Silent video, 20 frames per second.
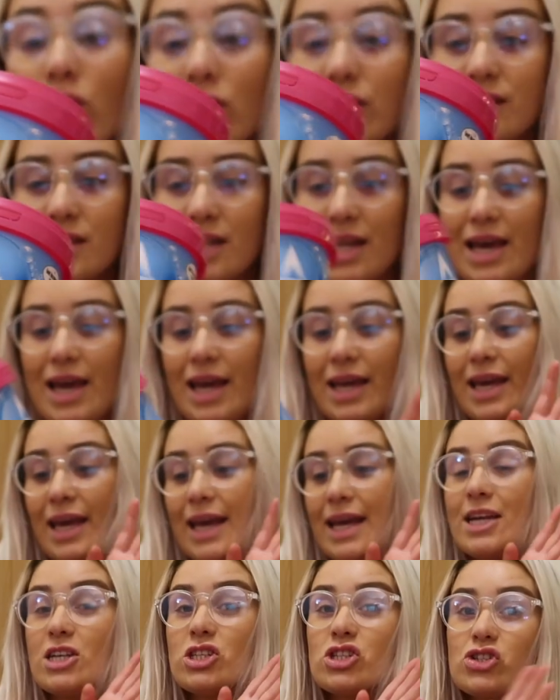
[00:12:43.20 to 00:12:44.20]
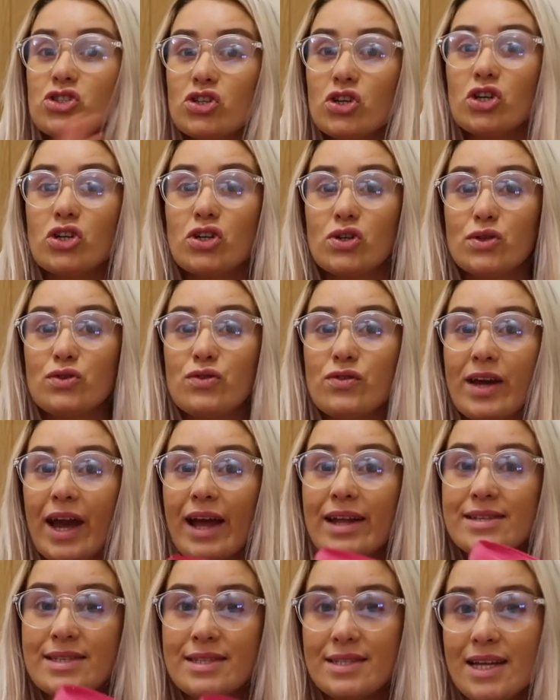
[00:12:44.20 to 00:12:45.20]
honestly, it is so good for
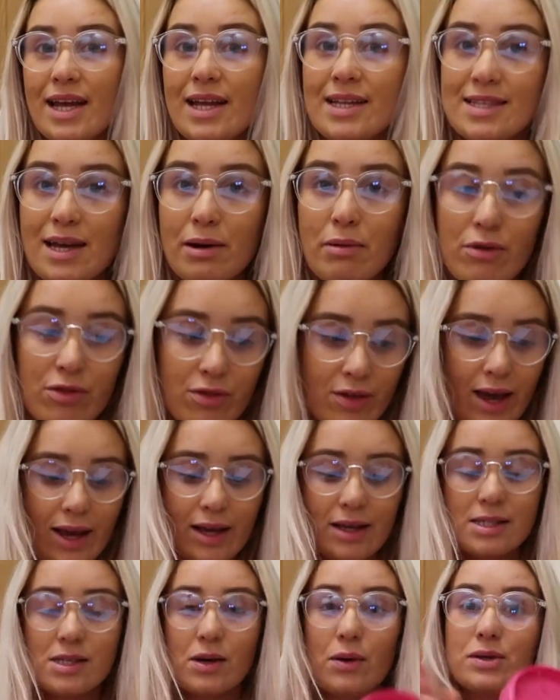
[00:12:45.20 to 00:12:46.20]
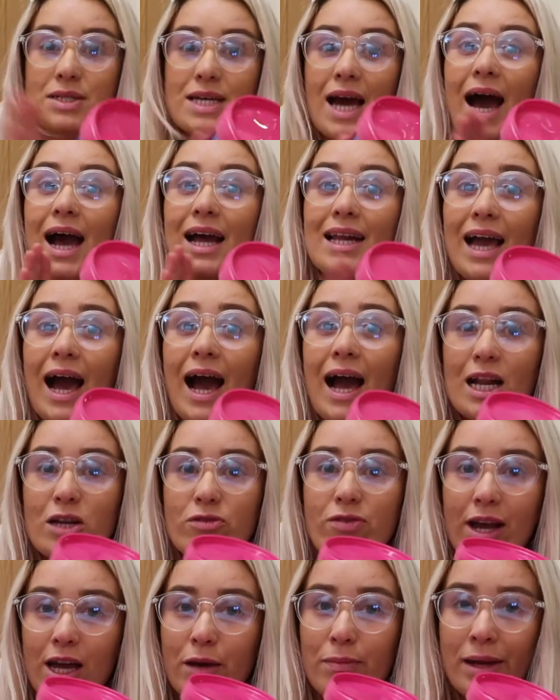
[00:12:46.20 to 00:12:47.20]
getting stains out of things, so I would highly, highly
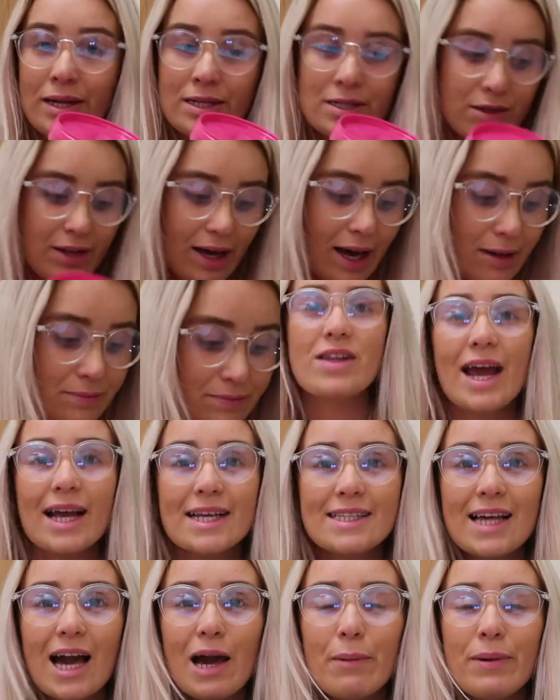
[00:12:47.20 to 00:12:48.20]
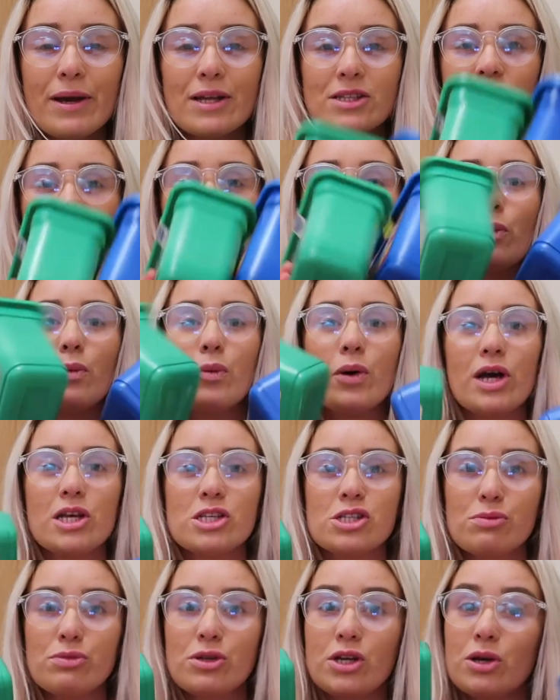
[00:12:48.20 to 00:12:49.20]
recommend that. The next thing I picked up were
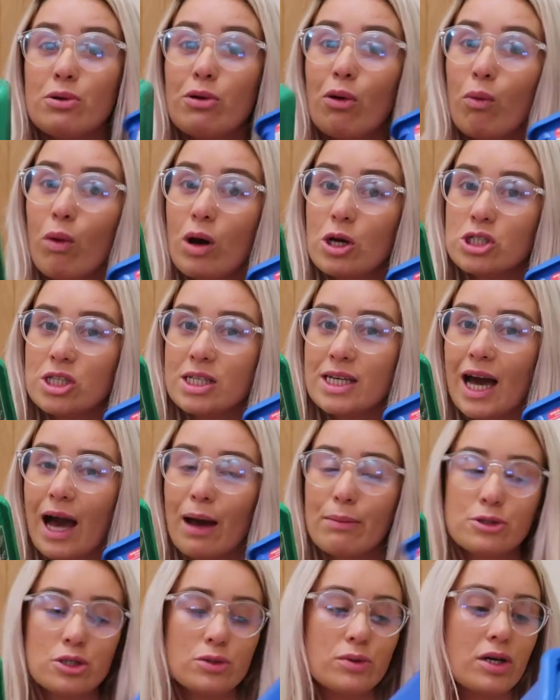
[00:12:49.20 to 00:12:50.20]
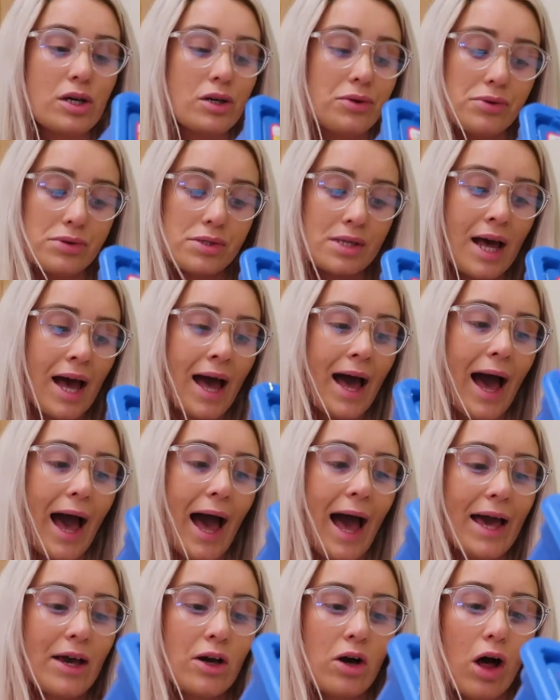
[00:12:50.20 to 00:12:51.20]
some new washing capsules.
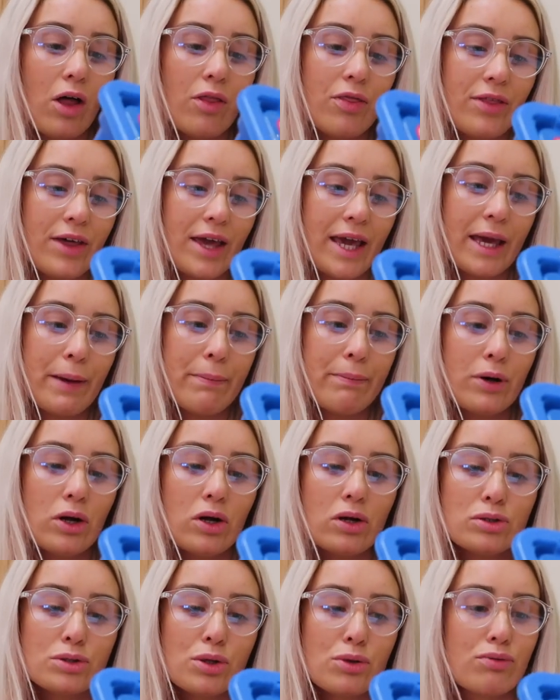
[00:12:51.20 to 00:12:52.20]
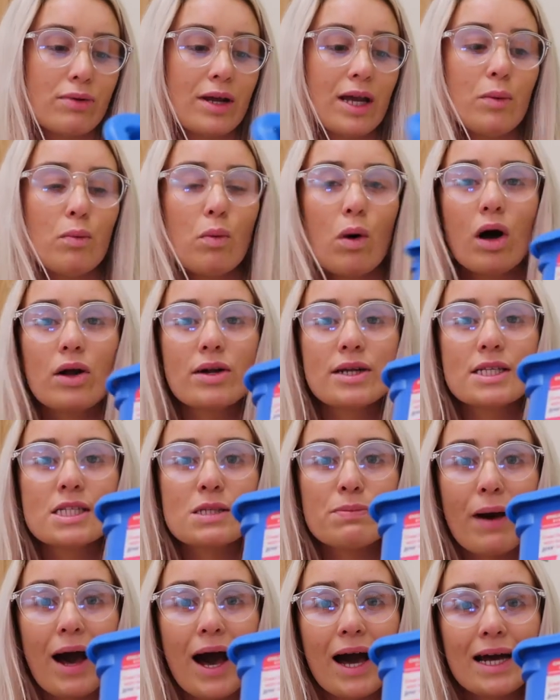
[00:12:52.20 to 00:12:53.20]
I got the Bold 3-in-1
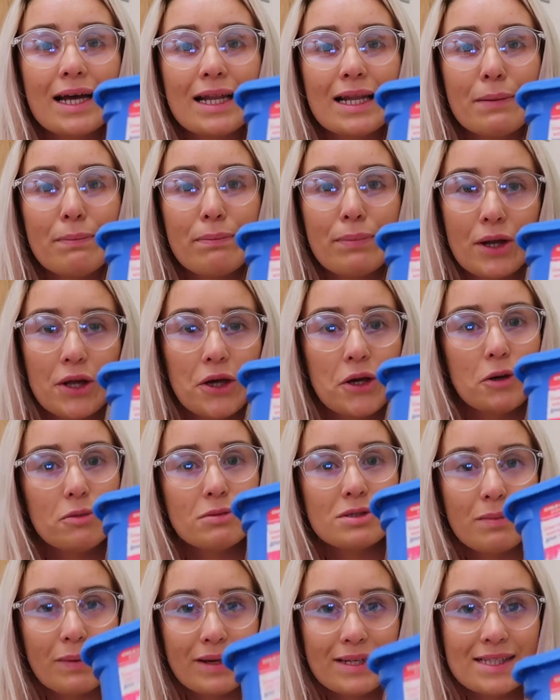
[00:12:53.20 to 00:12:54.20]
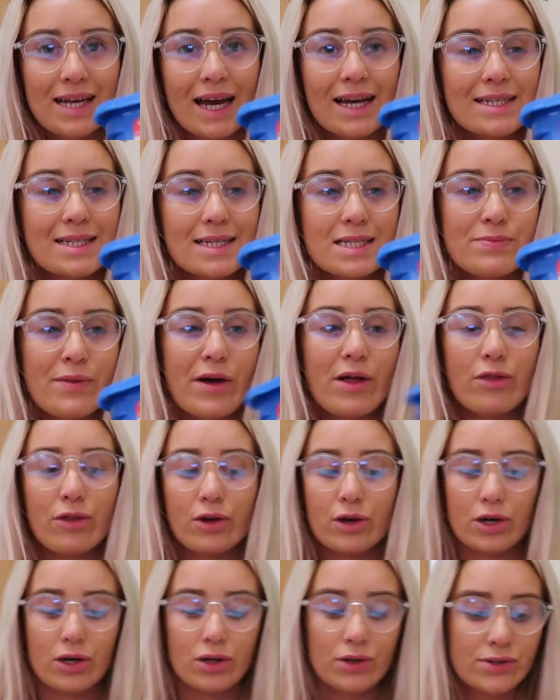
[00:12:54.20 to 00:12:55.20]
Sparkling Blue, so I'm excited to smell
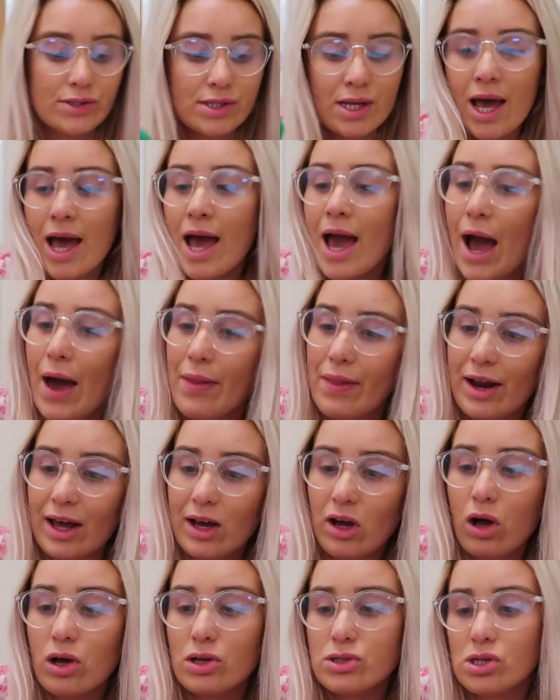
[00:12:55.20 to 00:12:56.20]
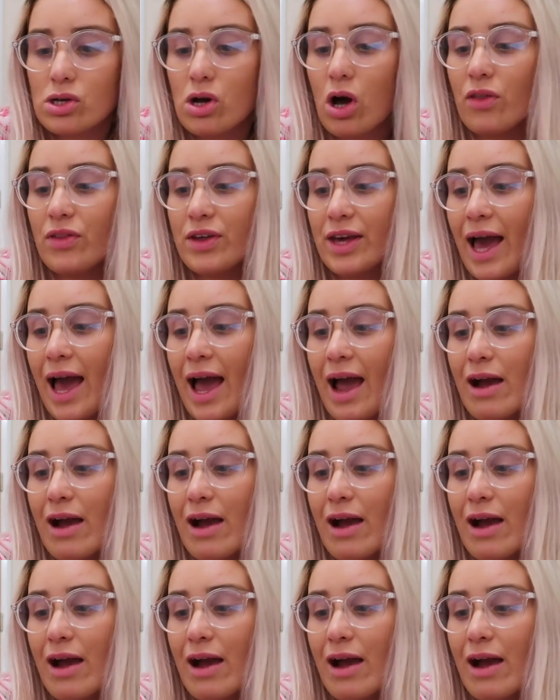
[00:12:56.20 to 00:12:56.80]
those. And then I also got the